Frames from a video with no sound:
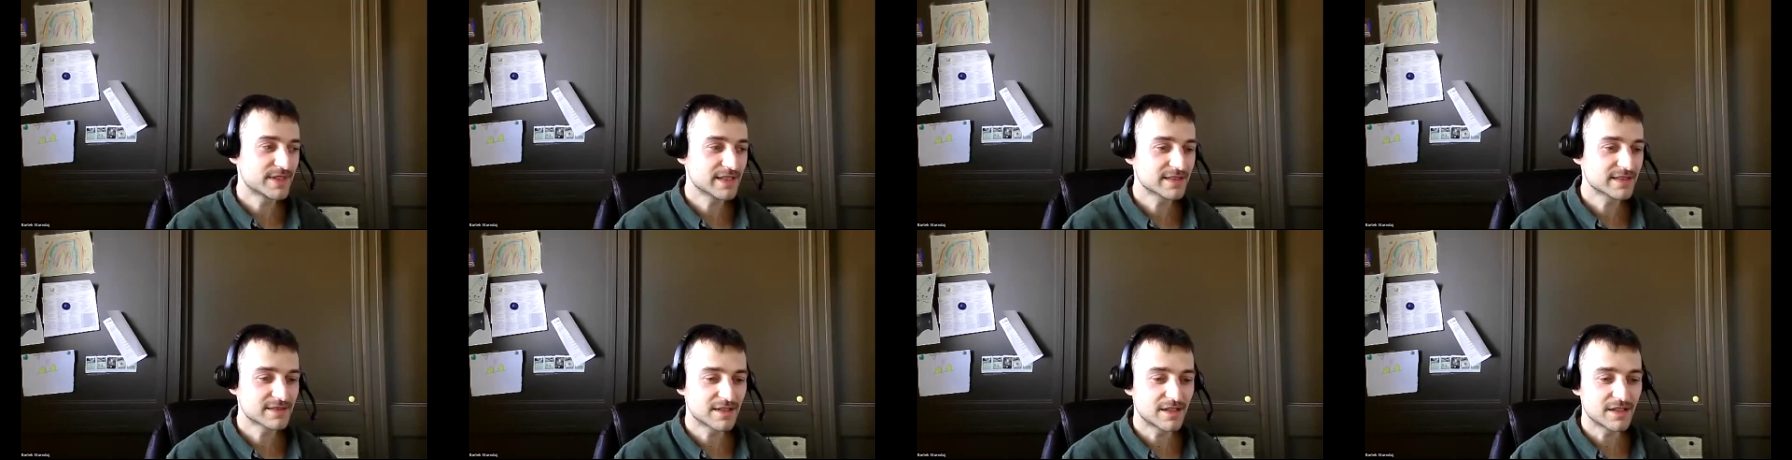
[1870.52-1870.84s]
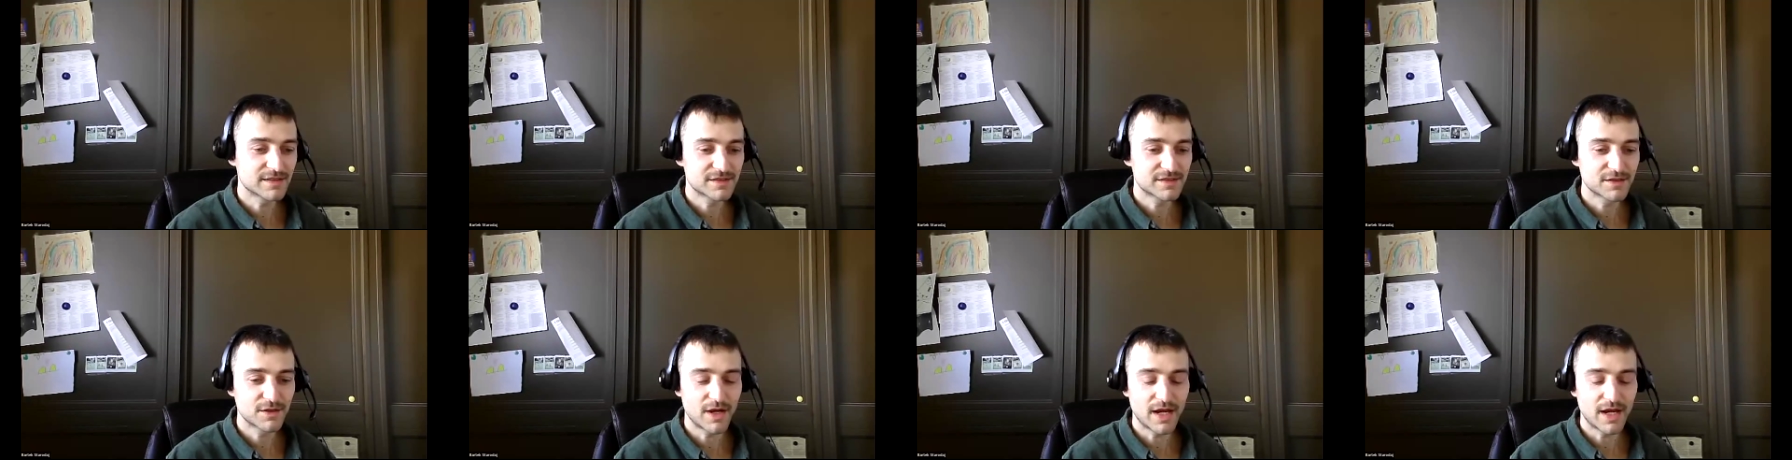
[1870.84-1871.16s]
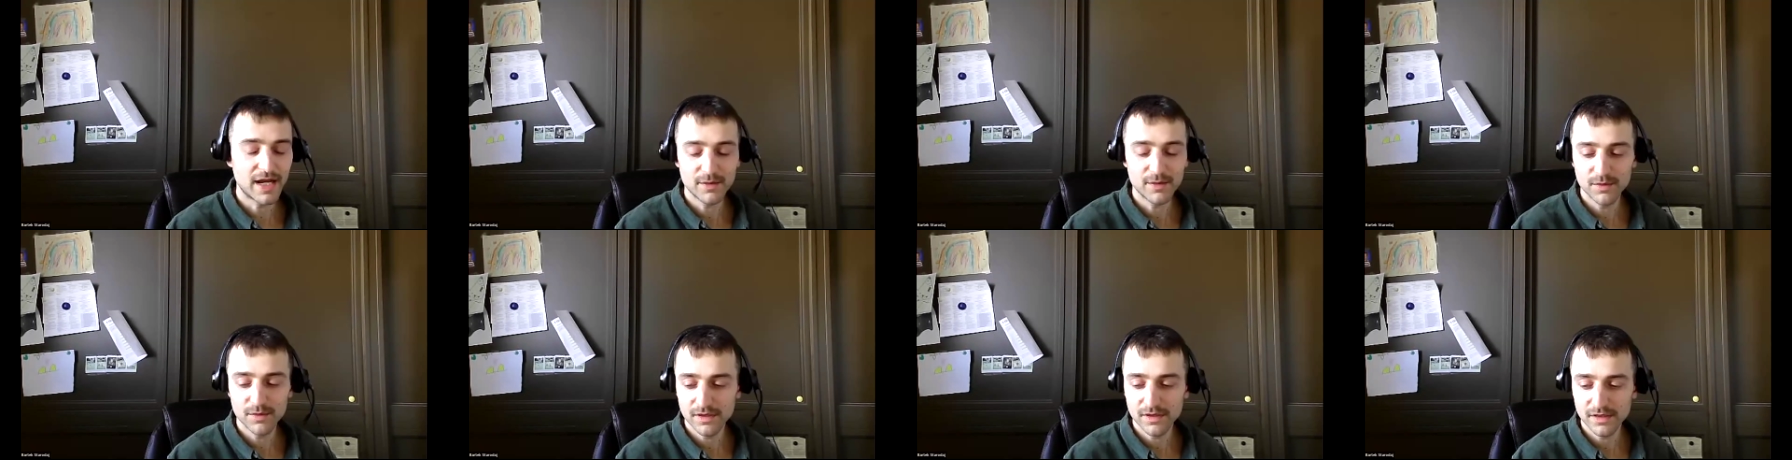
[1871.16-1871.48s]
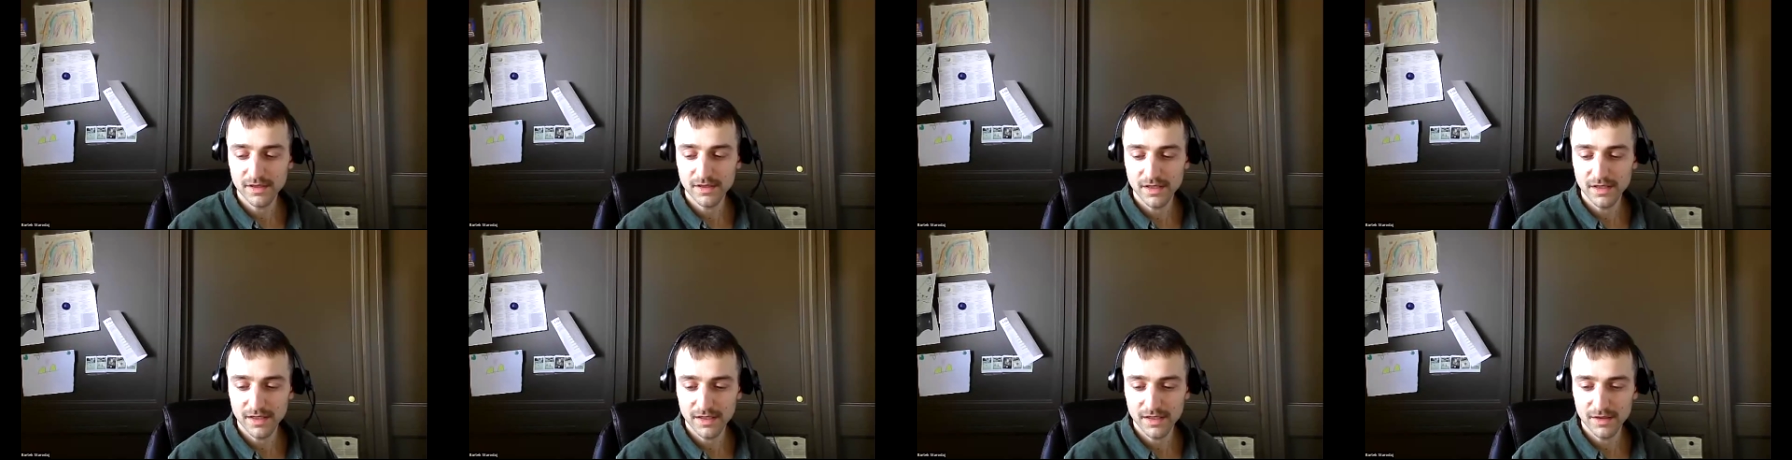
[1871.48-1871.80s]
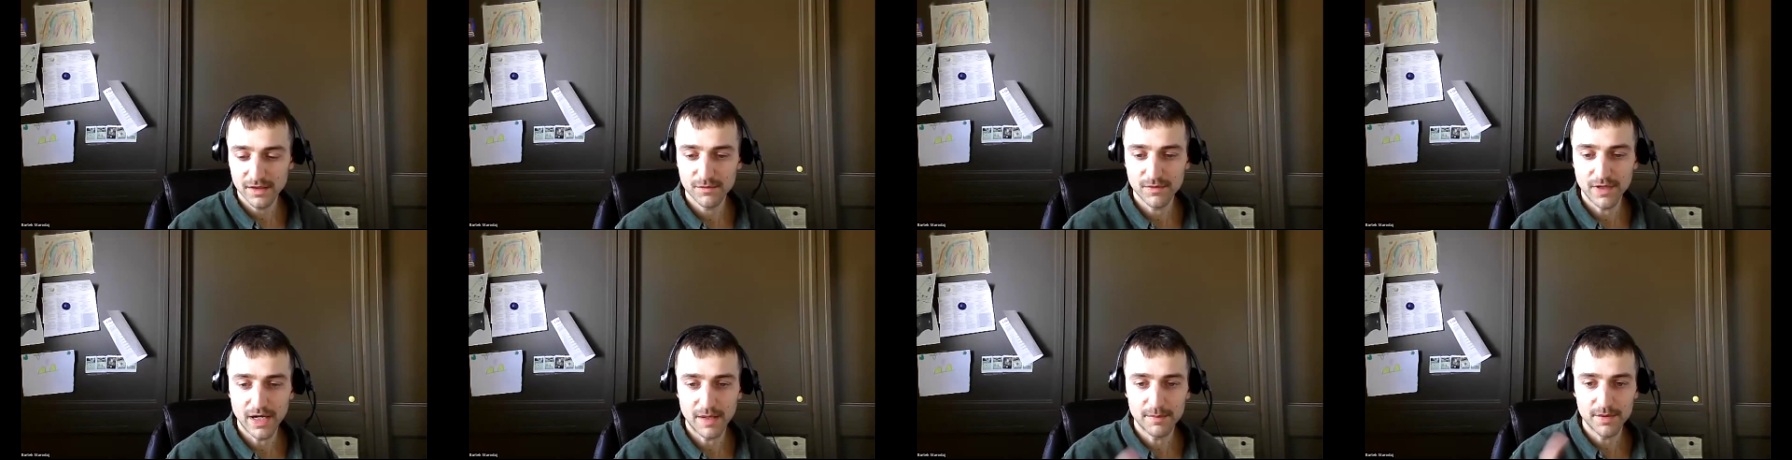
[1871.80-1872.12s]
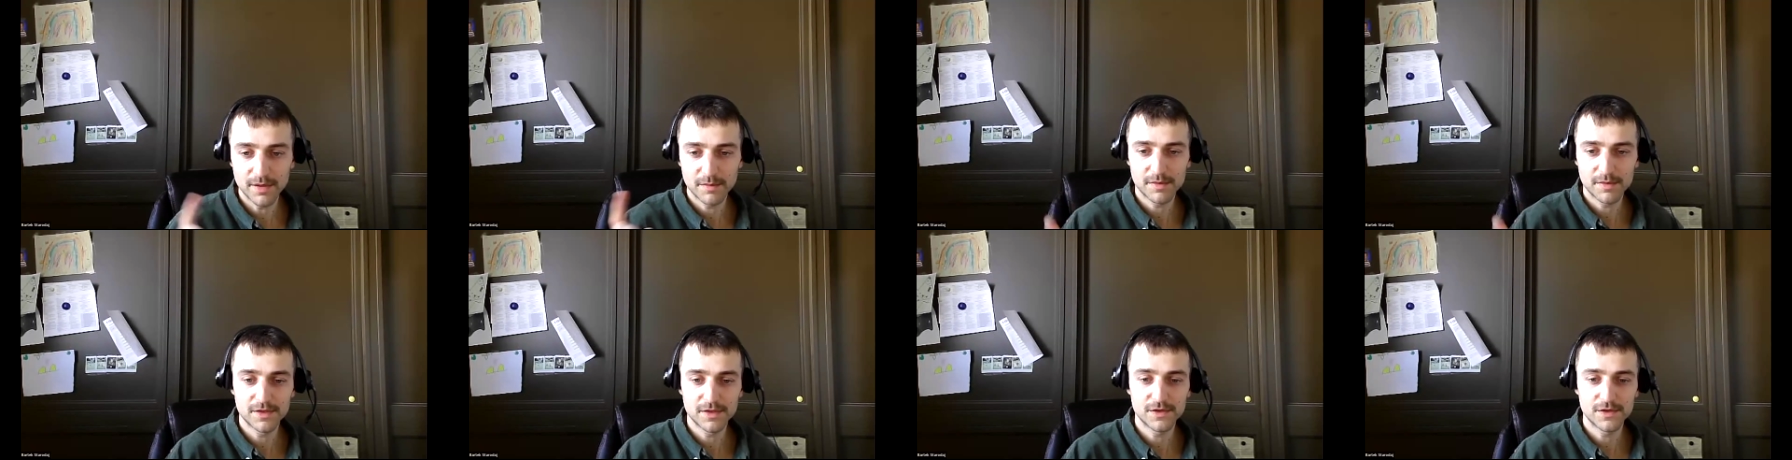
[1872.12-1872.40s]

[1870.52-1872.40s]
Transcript: well, thanks all. So I will wrap up